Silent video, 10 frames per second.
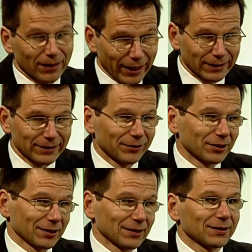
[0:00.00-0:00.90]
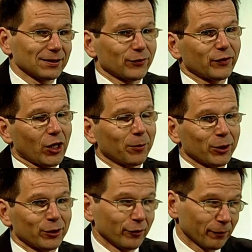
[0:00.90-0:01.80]
Hence there is this
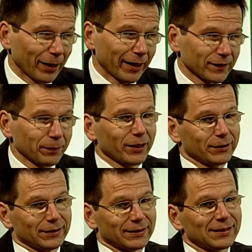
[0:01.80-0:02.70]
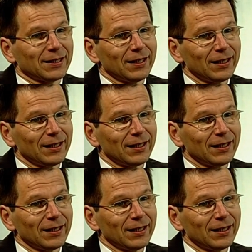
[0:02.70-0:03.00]
phenomenon of path dependence,